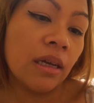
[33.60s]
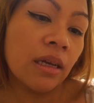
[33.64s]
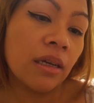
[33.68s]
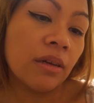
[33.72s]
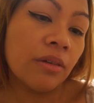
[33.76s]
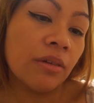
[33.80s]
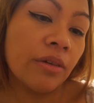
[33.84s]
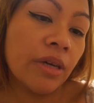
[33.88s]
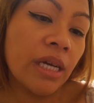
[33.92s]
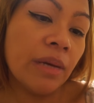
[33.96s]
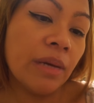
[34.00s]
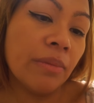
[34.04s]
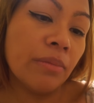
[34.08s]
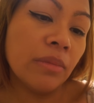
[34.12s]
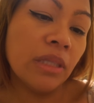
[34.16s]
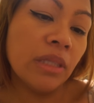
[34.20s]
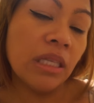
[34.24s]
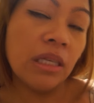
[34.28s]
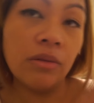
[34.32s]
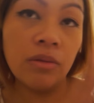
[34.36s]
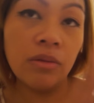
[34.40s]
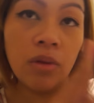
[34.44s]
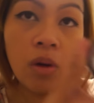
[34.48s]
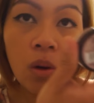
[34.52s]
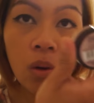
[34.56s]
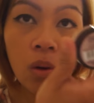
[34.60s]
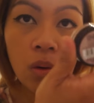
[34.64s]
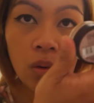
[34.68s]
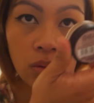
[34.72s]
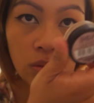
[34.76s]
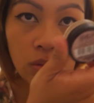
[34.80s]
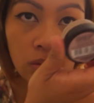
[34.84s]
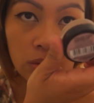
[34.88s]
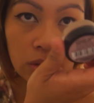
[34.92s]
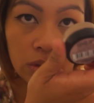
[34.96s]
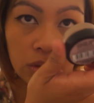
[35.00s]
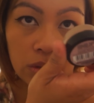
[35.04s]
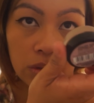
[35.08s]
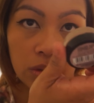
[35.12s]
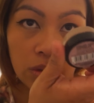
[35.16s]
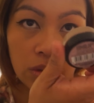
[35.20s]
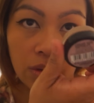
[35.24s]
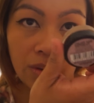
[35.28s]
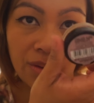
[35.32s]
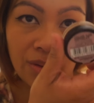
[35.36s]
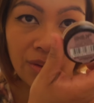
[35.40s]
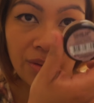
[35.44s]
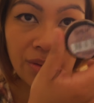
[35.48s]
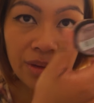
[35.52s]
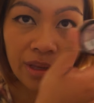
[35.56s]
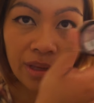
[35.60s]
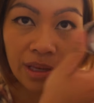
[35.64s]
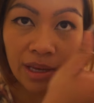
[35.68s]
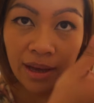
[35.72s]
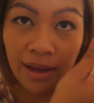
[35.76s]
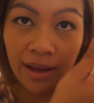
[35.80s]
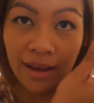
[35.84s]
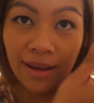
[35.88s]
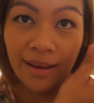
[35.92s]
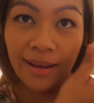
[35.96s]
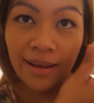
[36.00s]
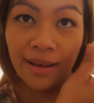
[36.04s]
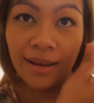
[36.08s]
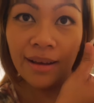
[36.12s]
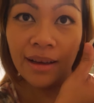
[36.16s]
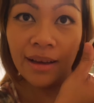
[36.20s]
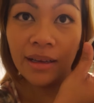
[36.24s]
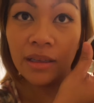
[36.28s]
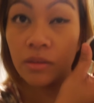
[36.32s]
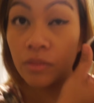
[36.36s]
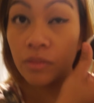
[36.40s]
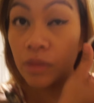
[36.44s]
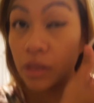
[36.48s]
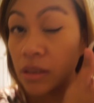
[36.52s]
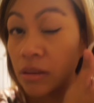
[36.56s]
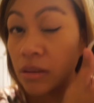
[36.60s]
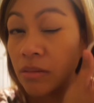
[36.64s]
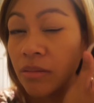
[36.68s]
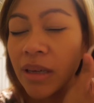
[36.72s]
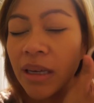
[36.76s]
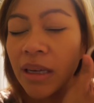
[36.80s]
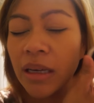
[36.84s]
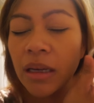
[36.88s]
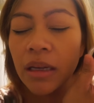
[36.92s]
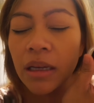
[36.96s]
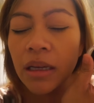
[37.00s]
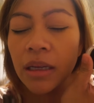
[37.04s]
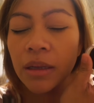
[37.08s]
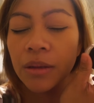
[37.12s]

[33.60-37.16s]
cream de rose. So yeah, it was really